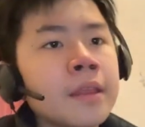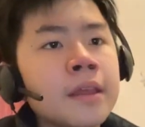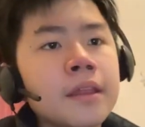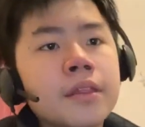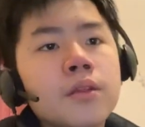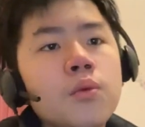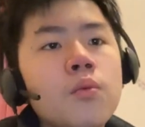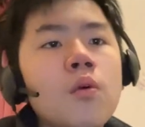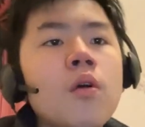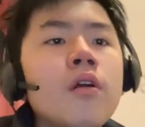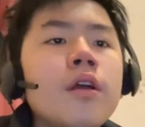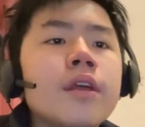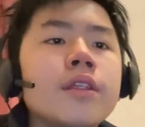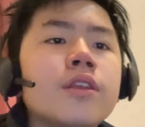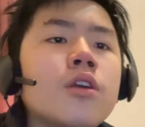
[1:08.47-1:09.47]
The war
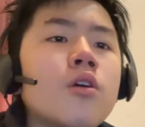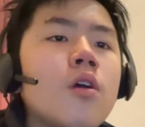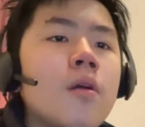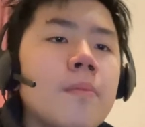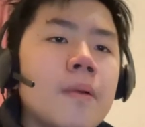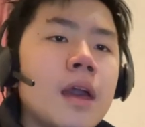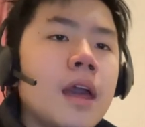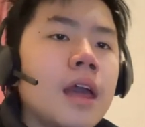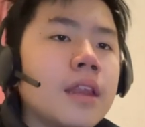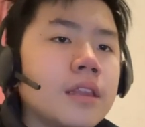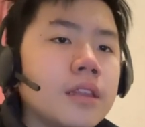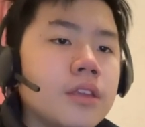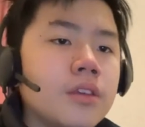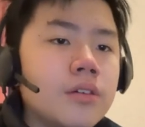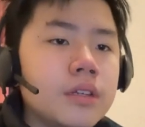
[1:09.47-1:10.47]
in Europe
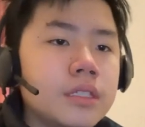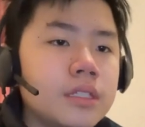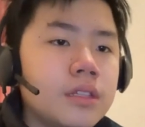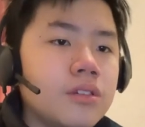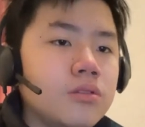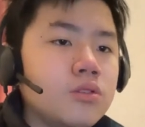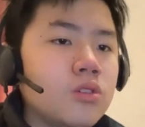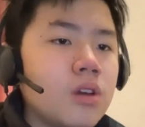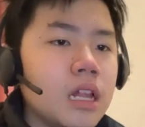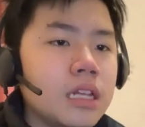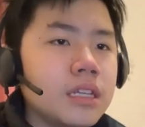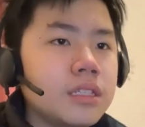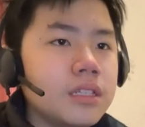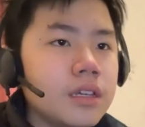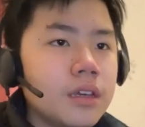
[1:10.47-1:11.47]
and U.S.
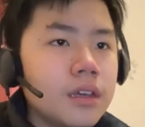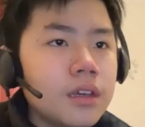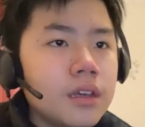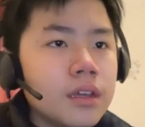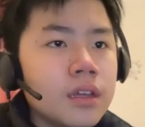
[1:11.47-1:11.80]
neutrality.